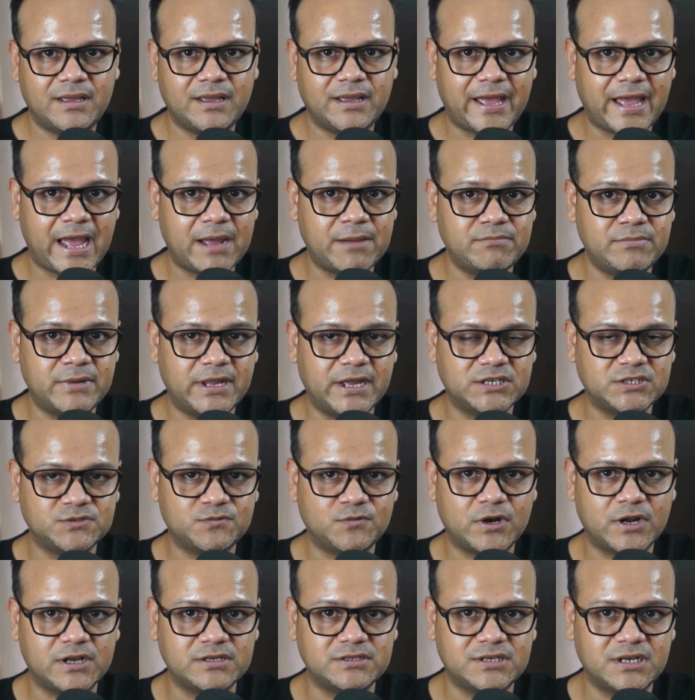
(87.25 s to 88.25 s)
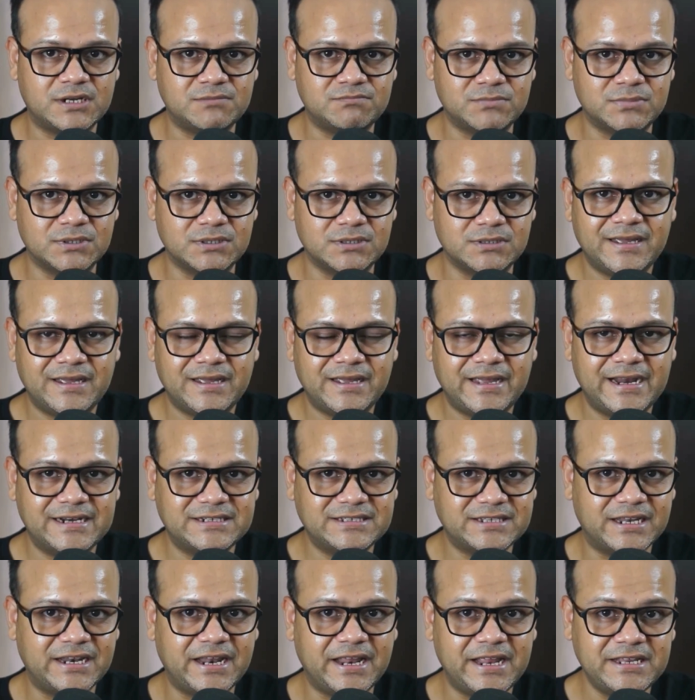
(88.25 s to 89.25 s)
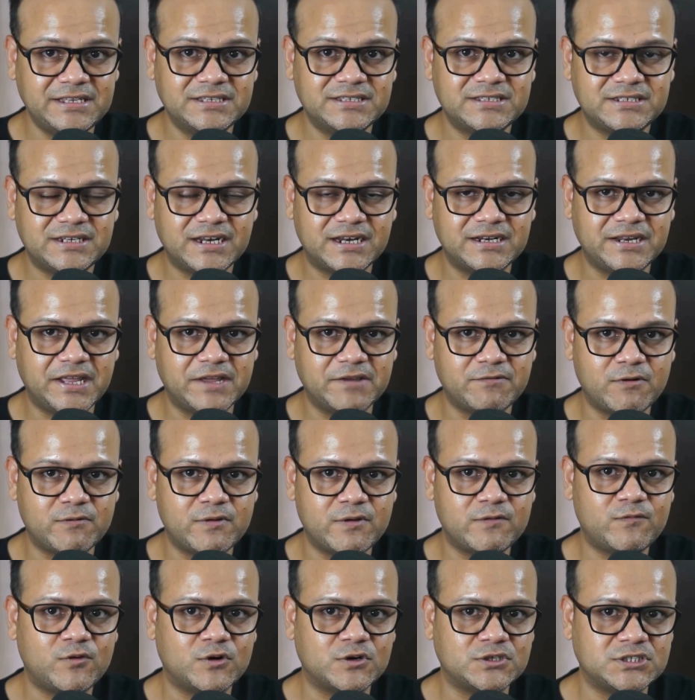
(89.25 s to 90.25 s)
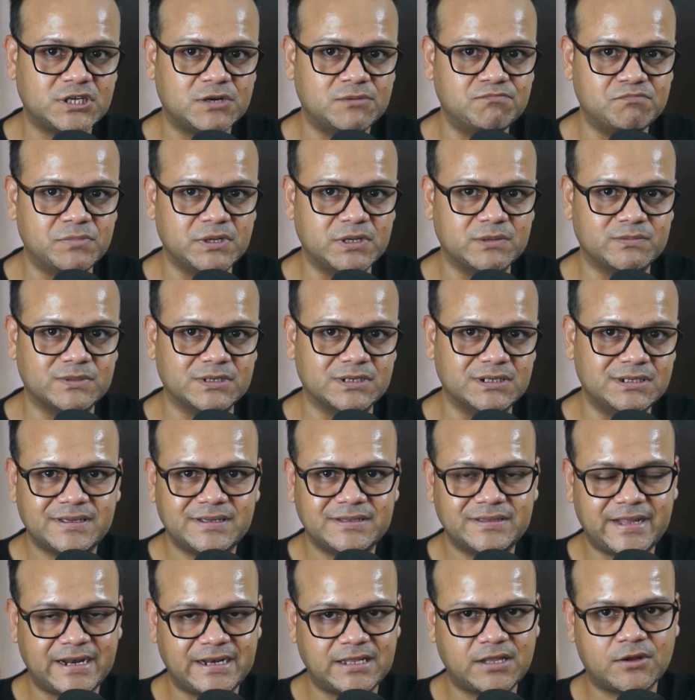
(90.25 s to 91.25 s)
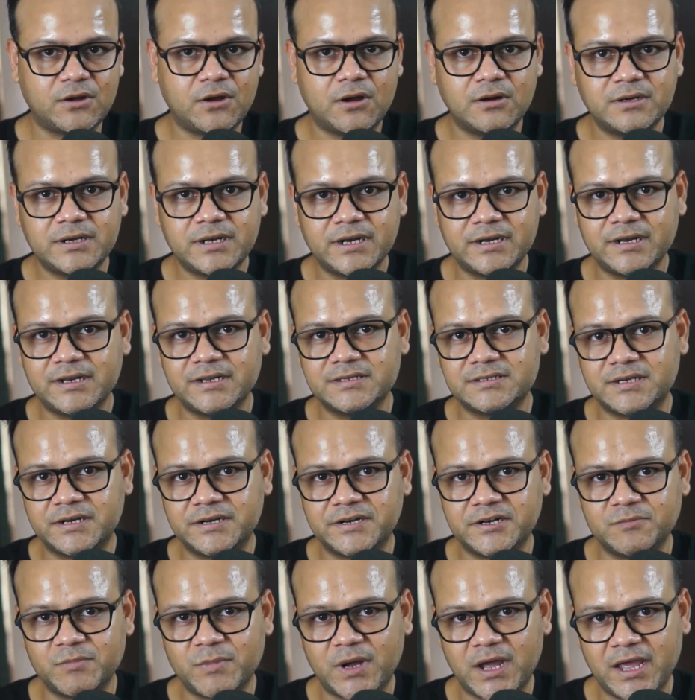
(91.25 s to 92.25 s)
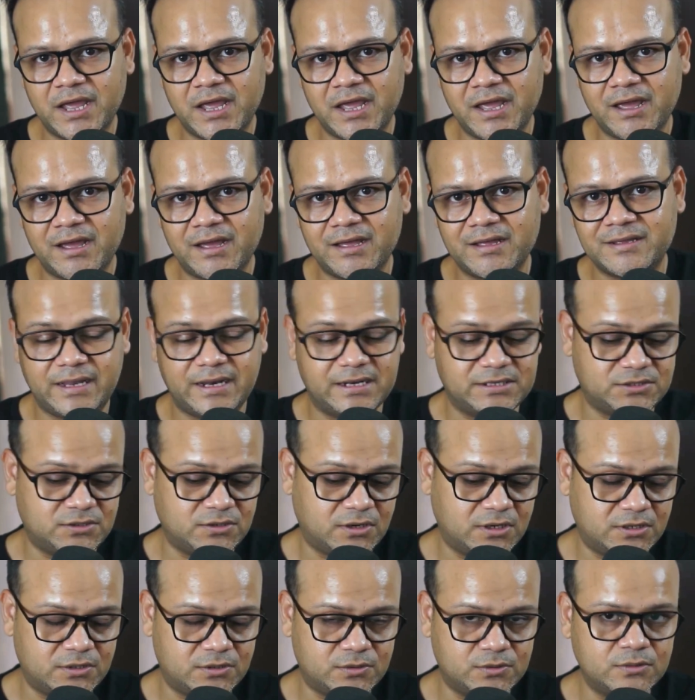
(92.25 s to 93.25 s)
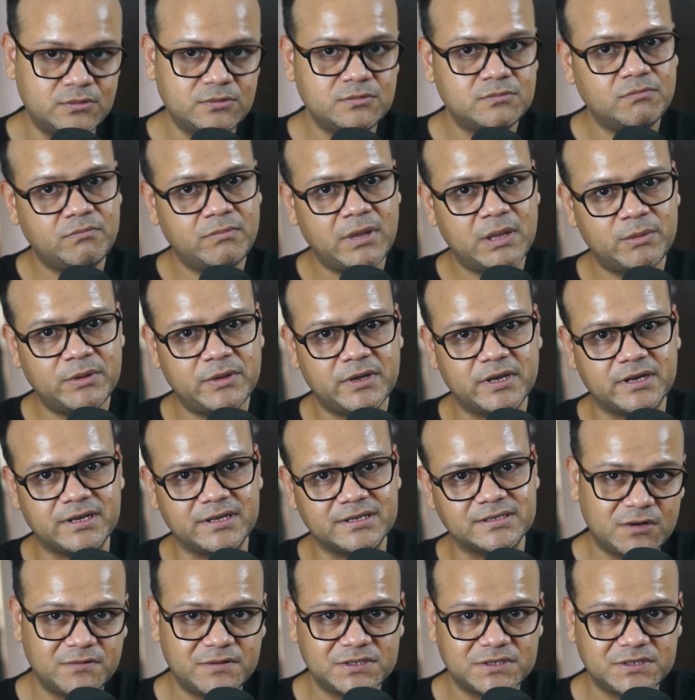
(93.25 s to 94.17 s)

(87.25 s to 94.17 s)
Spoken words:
Dash, for example, it's an instant giveaway for some people that the content is written by AI. It's not true? Maybe it is.